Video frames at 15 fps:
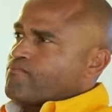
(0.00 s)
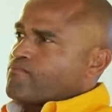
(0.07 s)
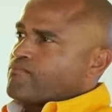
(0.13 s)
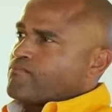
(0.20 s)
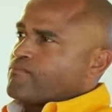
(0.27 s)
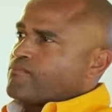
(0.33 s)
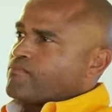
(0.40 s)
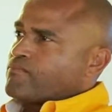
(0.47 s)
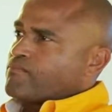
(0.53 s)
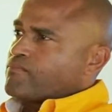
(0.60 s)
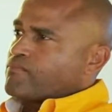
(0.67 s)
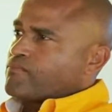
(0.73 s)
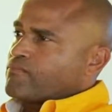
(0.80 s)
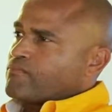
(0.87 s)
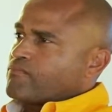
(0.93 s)

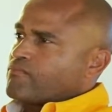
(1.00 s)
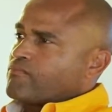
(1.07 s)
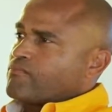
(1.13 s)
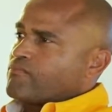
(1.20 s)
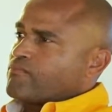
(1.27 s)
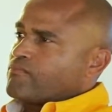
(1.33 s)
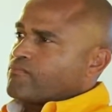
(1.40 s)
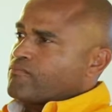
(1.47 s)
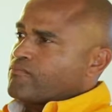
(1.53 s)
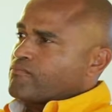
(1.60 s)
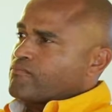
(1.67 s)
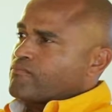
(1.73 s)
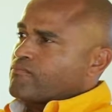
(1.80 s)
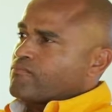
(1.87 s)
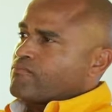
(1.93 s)

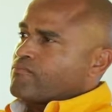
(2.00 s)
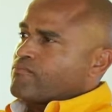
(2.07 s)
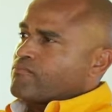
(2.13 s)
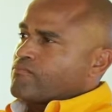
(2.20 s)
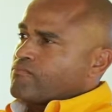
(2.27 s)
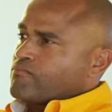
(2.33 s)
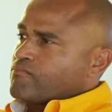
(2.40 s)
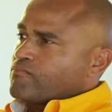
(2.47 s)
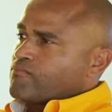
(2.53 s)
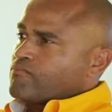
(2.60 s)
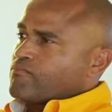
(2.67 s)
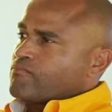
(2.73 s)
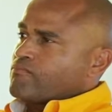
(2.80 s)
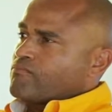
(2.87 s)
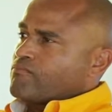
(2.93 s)

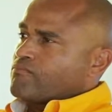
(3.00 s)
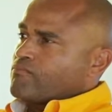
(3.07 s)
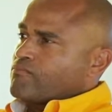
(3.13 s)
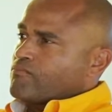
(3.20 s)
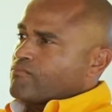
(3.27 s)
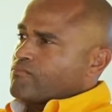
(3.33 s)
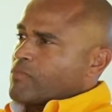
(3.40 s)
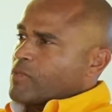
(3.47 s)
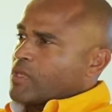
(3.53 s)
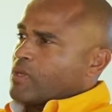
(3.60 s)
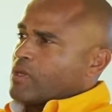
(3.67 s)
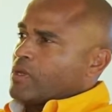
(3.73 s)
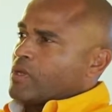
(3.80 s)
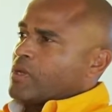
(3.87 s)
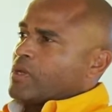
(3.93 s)

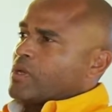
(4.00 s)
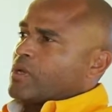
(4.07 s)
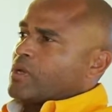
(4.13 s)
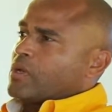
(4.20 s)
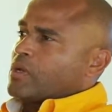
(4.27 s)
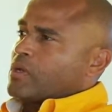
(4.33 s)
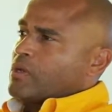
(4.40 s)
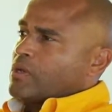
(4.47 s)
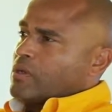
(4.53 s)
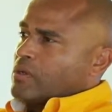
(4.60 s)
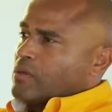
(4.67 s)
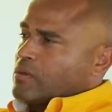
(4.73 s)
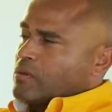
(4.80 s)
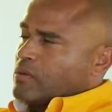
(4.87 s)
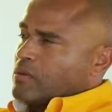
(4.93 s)

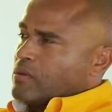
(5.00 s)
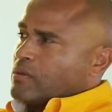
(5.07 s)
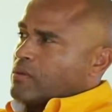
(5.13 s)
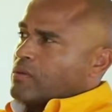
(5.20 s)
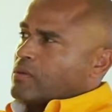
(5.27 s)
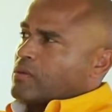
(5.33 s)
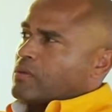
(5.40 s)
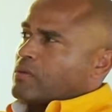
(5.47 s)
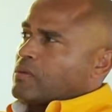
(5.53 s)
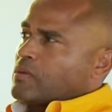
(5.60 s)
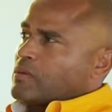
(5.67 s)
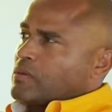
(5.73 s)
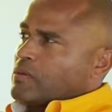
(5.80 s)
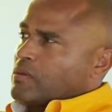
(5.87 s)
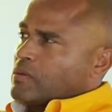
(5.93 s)

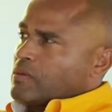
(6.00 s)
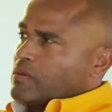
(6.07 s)
The person shown says nothing.